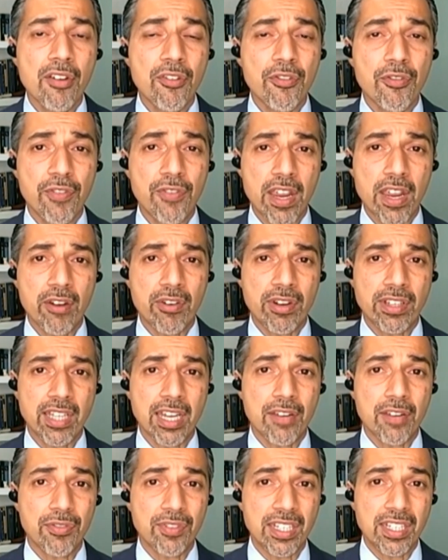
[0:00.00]
fearing
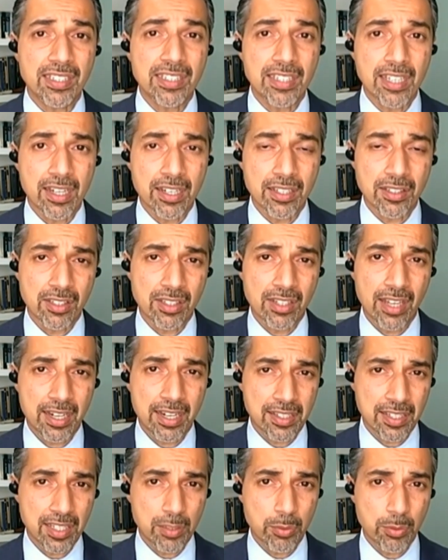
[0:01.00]
that if they didn't, the
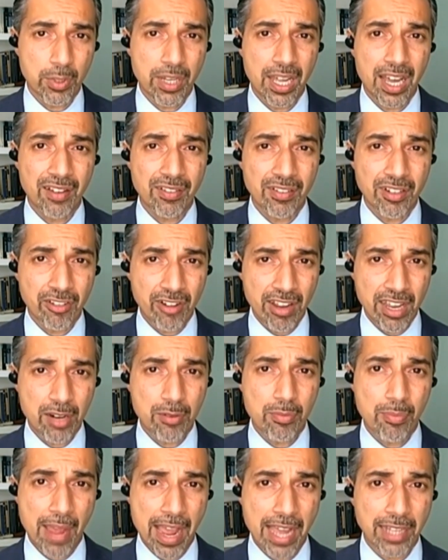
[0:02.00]
United States would have
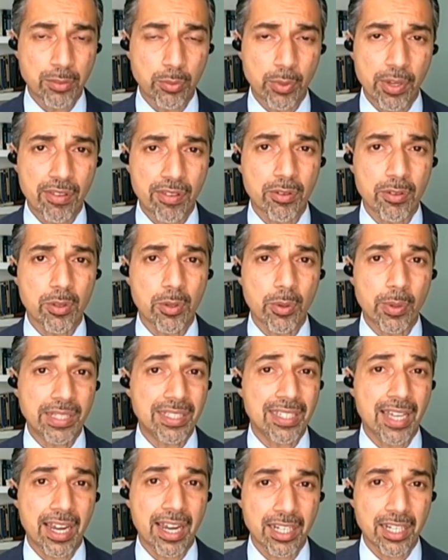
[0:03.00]
greater bandwidth to
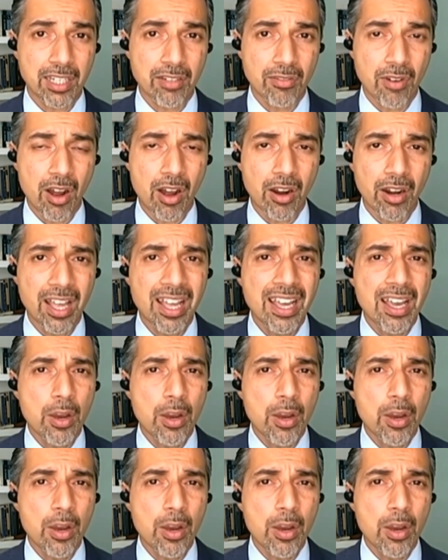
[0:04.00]
attack Iran.